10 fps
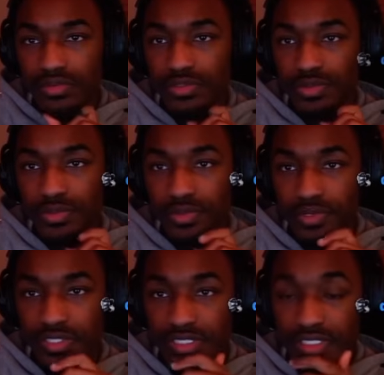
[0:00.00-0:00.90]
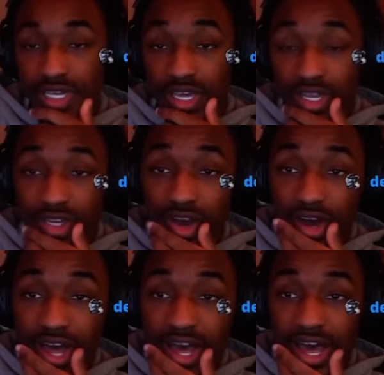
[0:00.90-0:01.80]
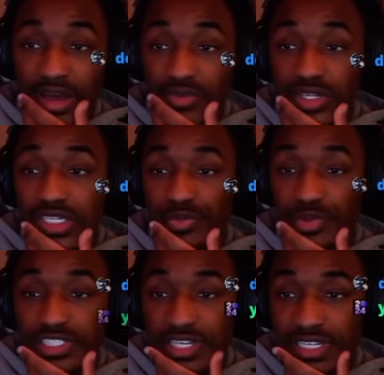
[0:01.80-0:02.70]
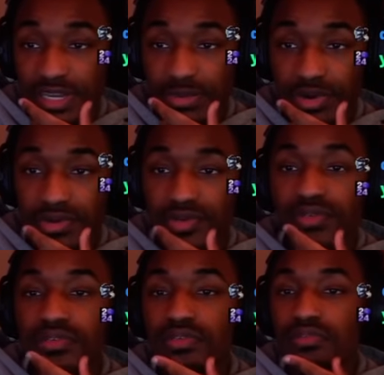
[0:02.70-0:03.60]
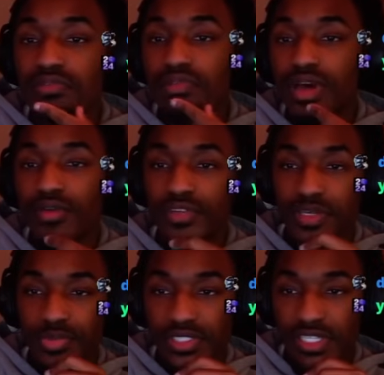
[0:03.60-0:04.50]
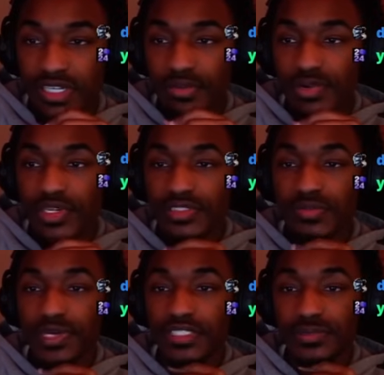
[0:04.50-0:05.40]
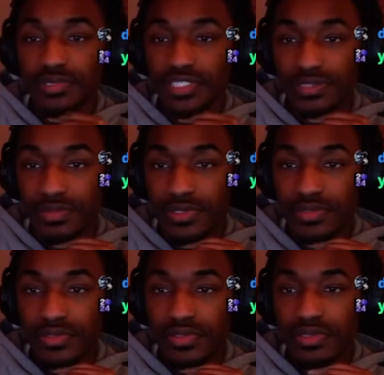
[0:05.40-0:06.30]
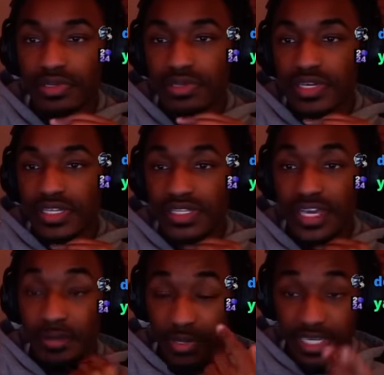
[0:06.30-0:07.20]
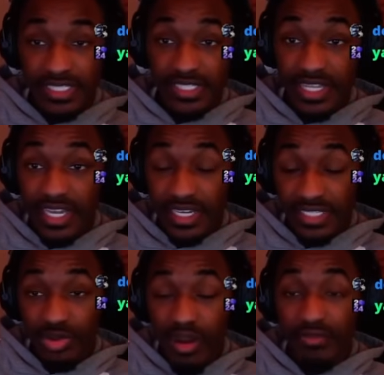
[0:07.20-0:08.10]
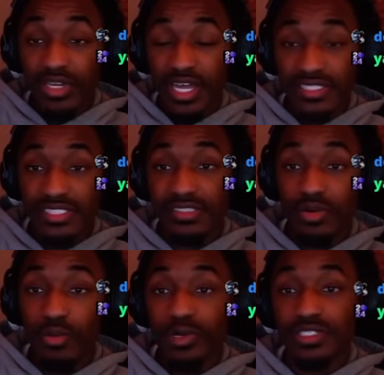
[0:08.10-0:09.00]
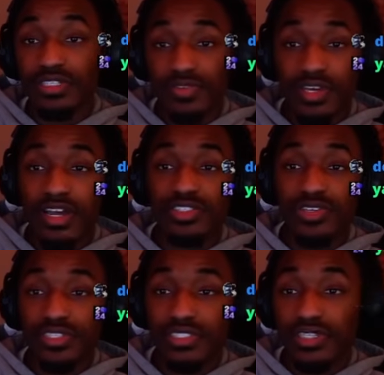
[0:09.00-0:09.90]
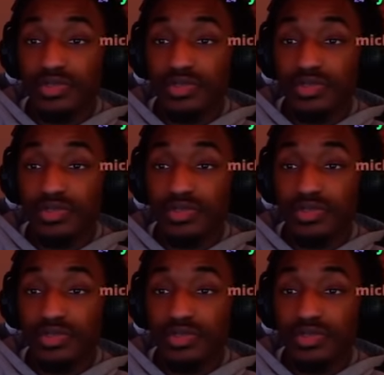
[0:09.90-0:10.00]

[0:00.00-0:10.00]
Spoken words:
Groups of people. No, I really appreciate that, bro. I really appreciate that, bro. That's a major blessing, bro. But that's the thing. That's what I realized seeing a whole bunch of different content creators that